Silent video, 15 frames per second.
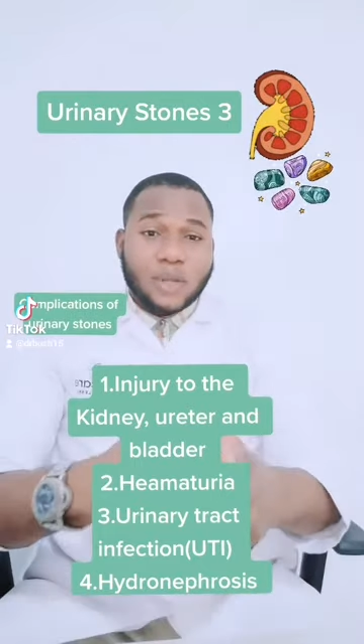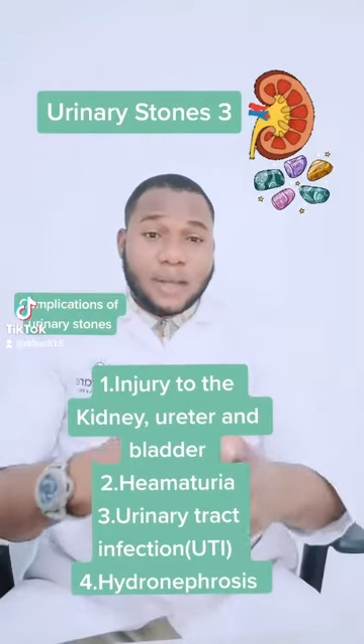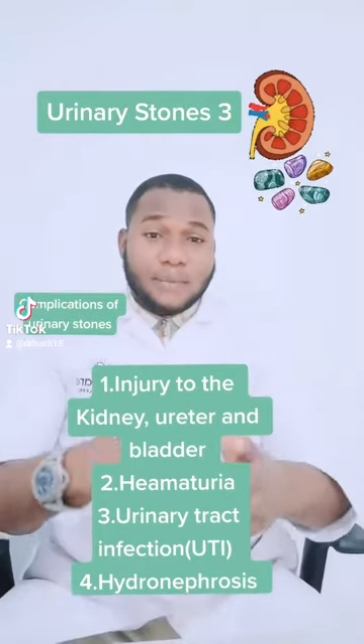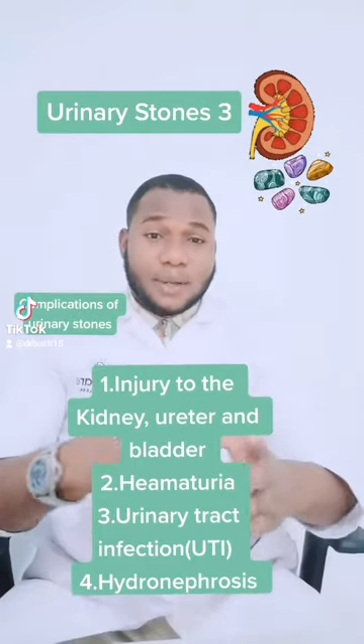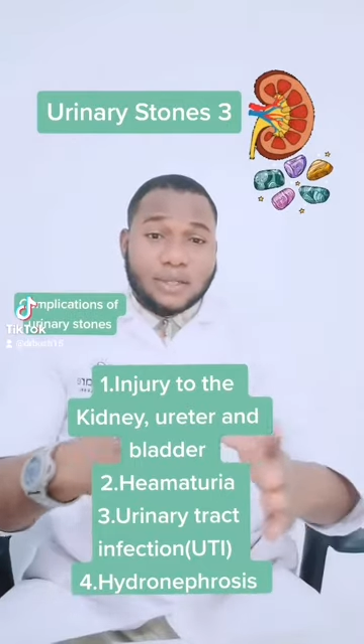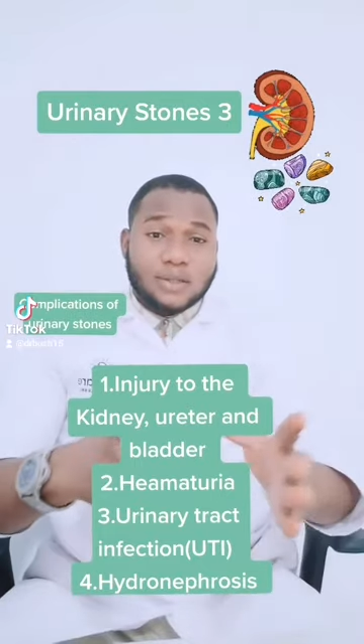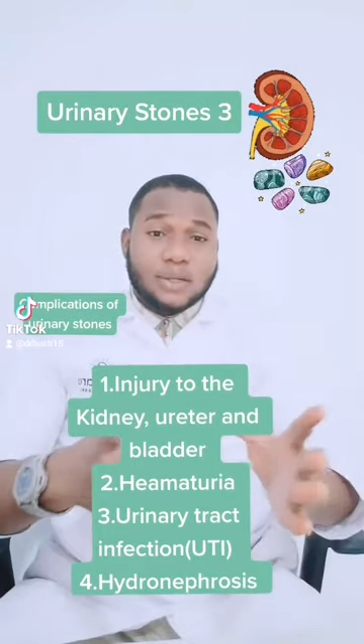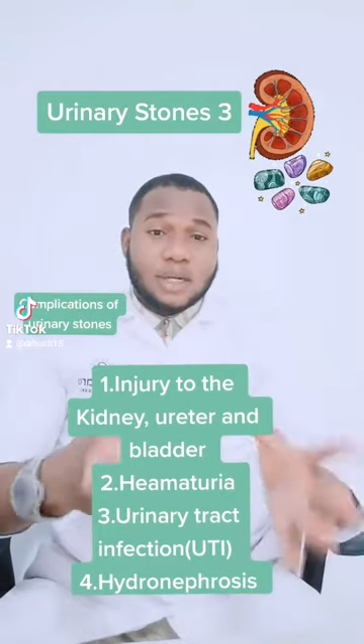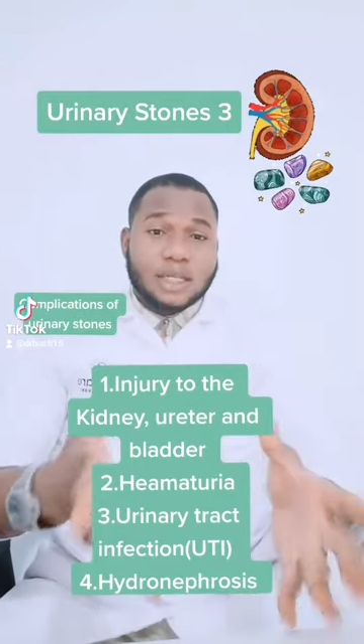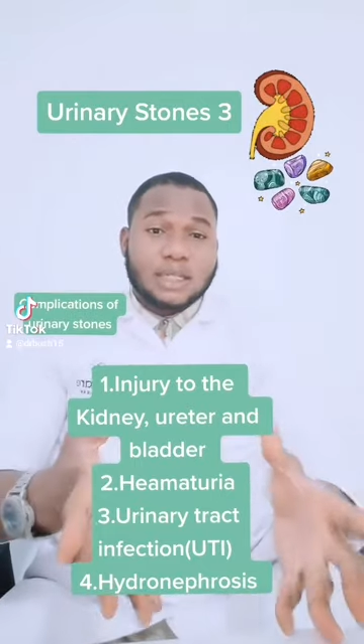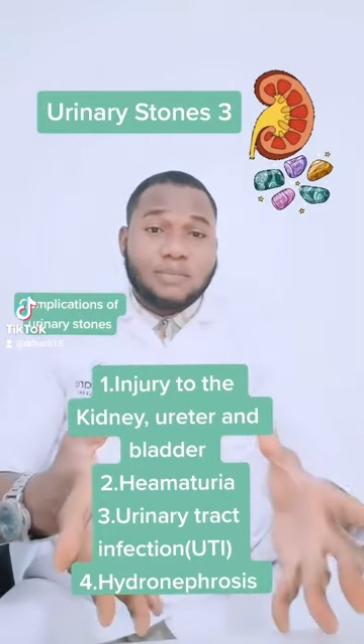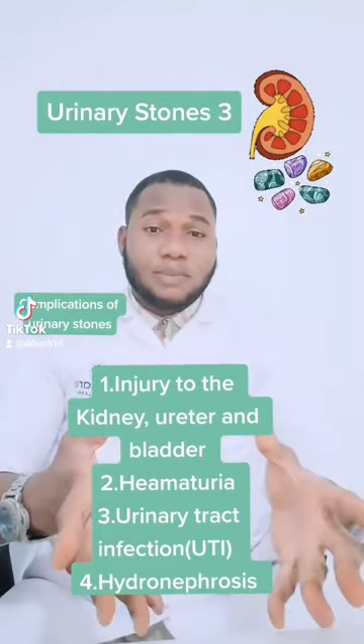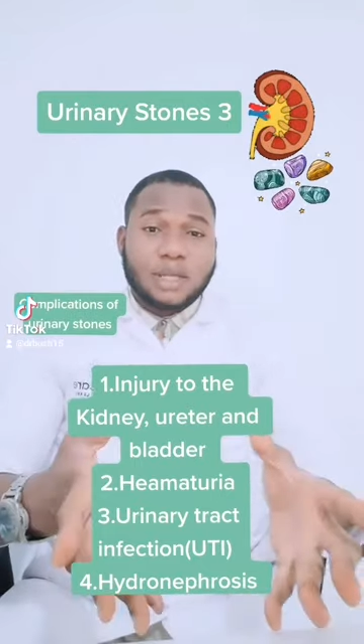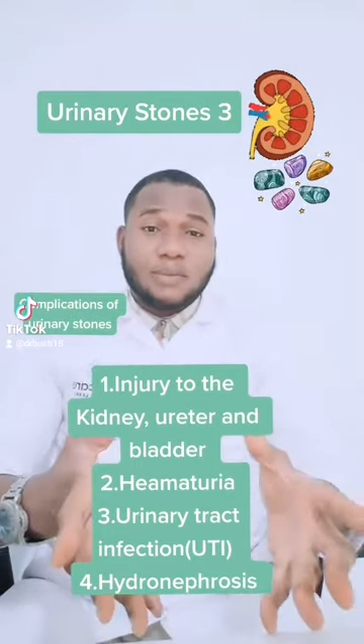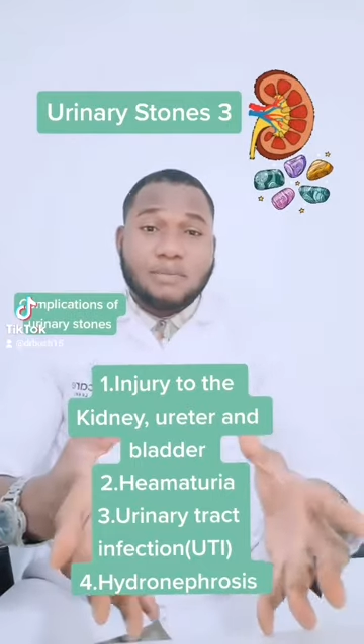Hematuria
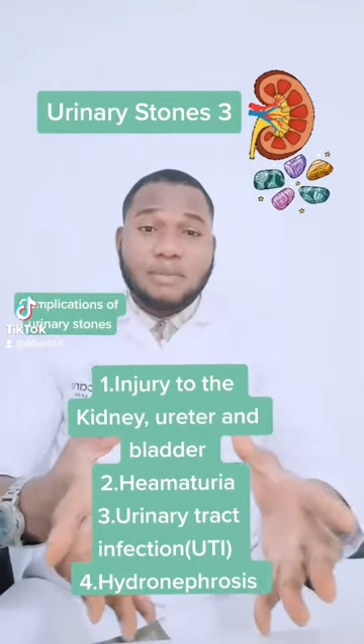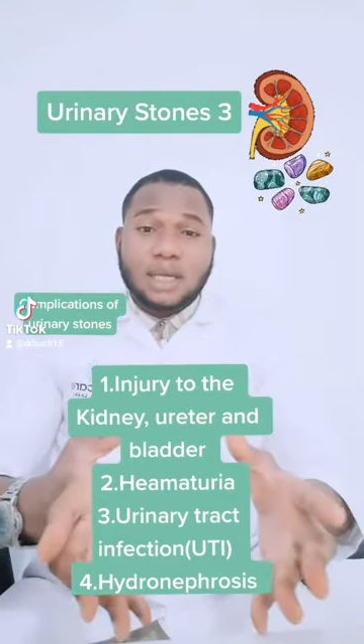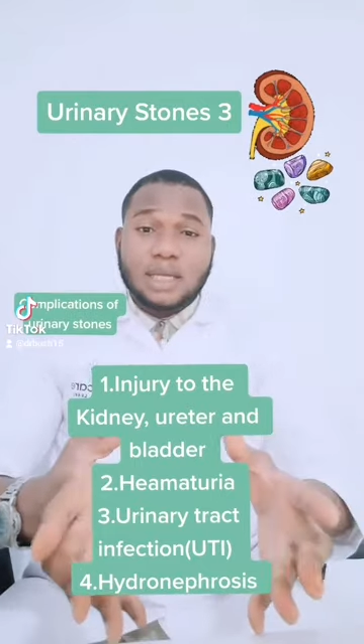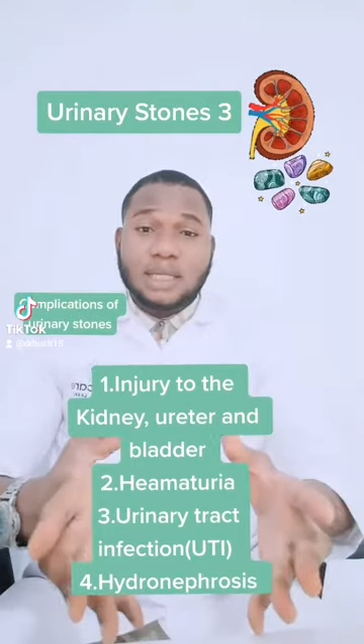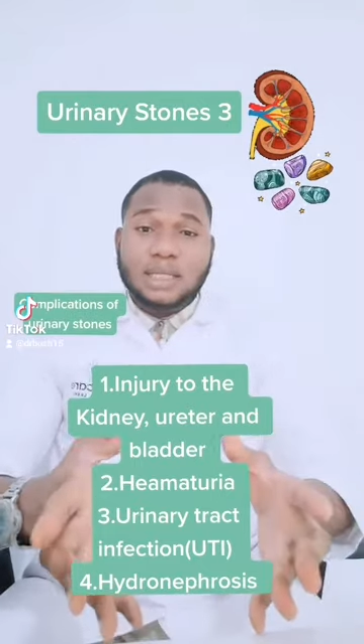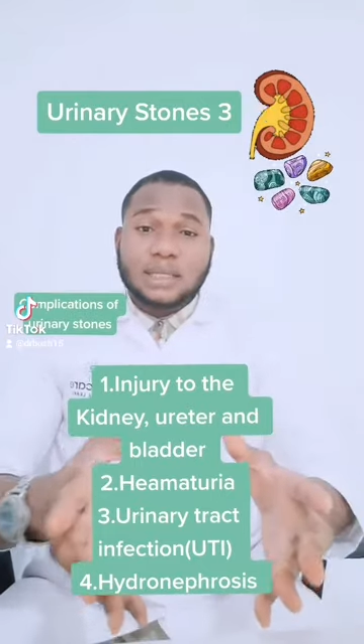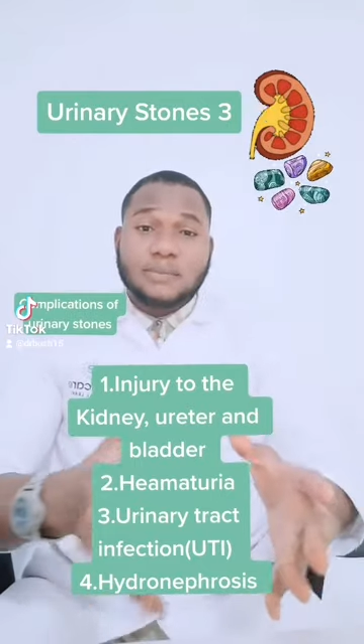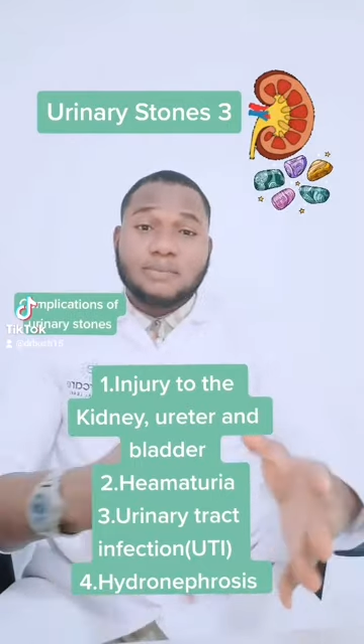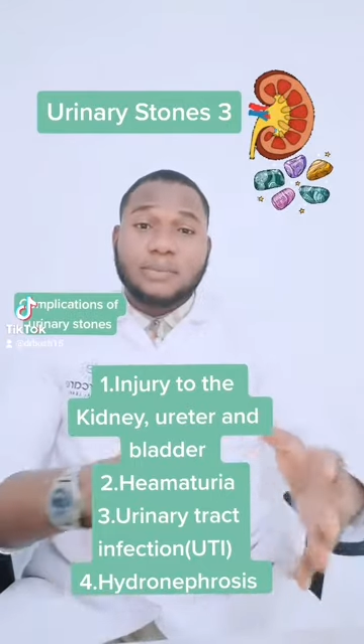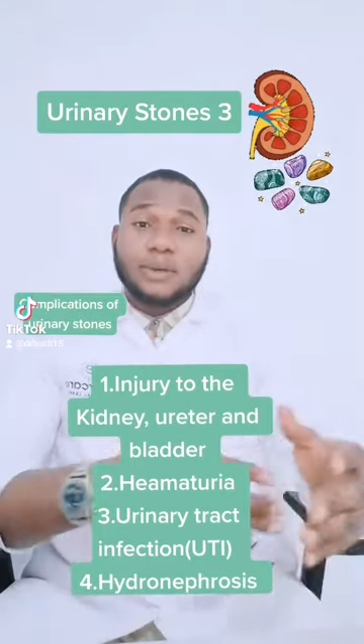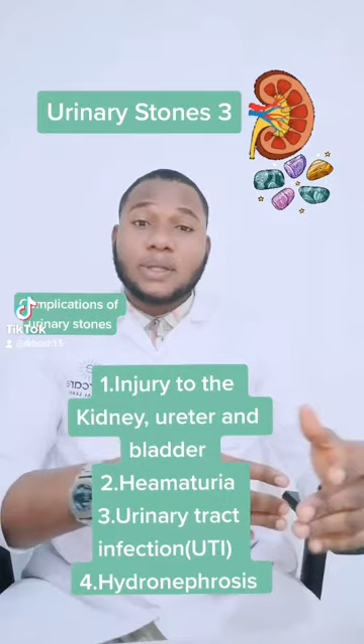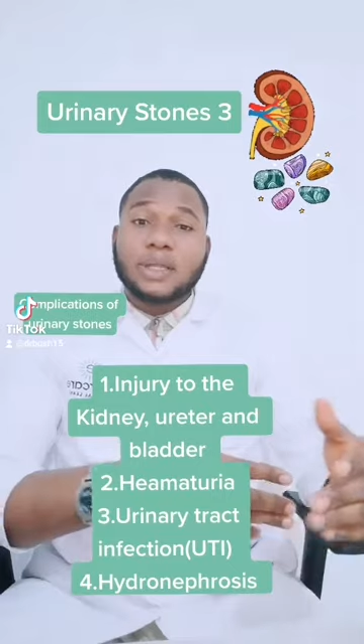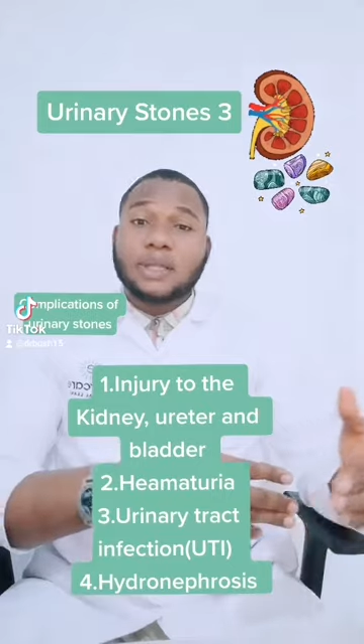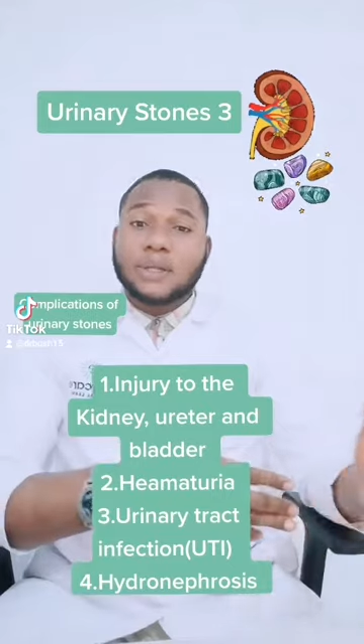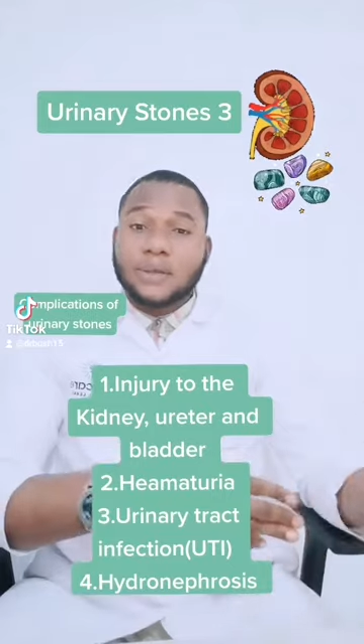simply means
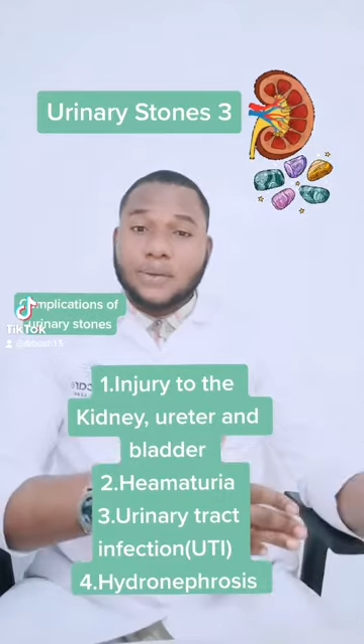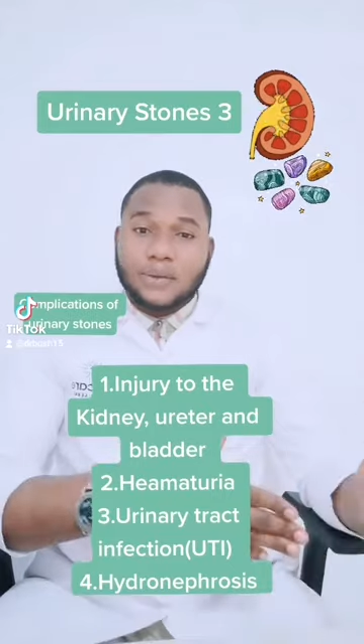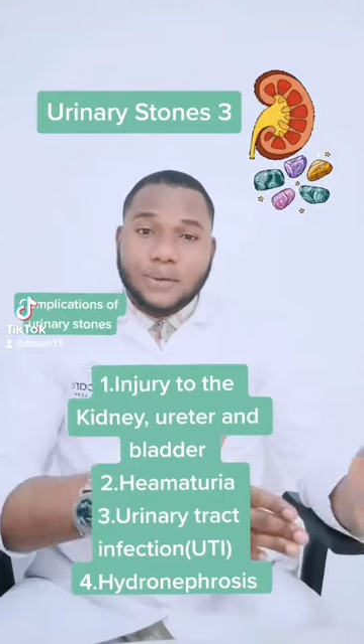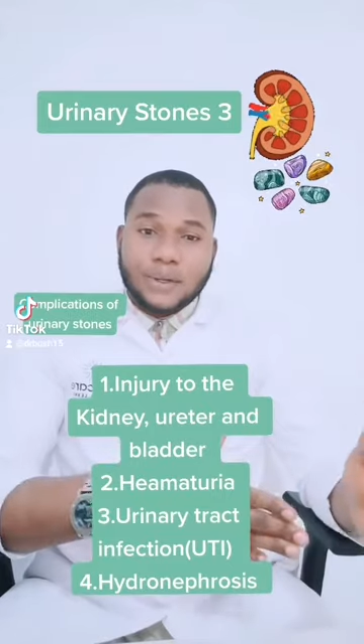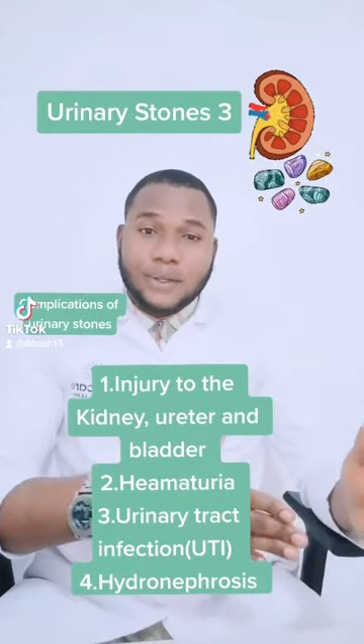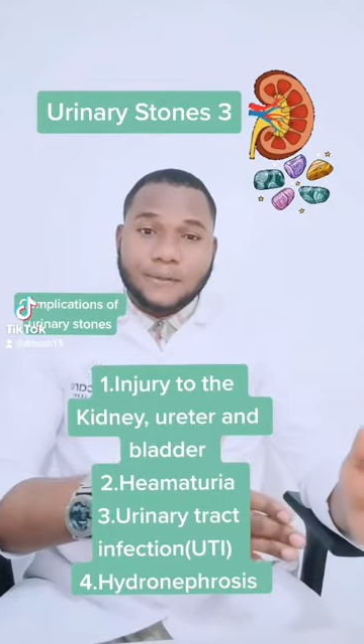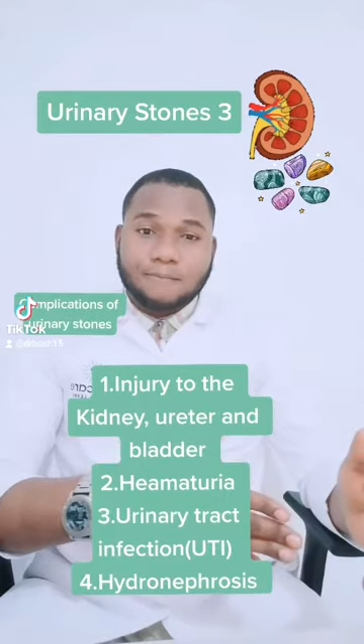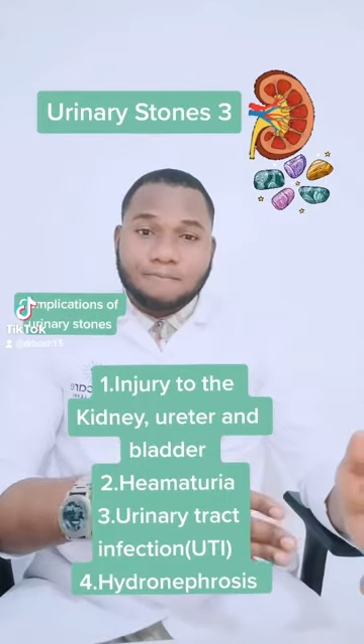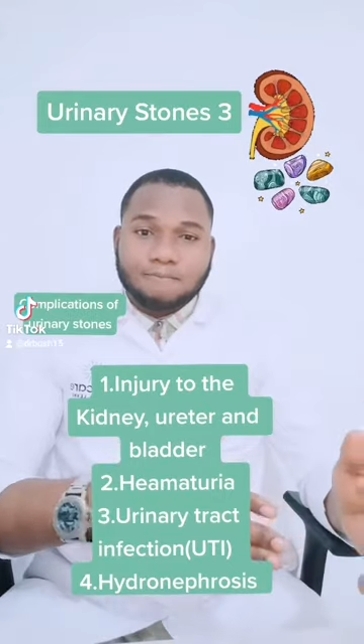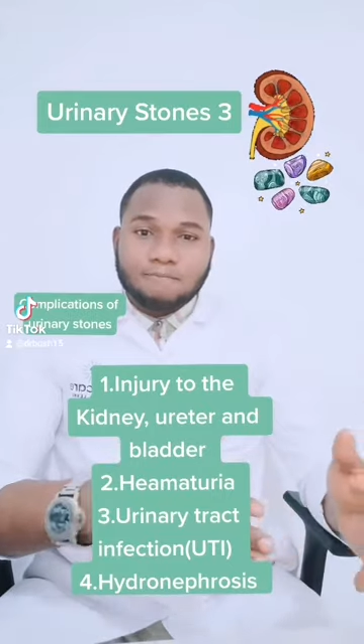blood in the urine.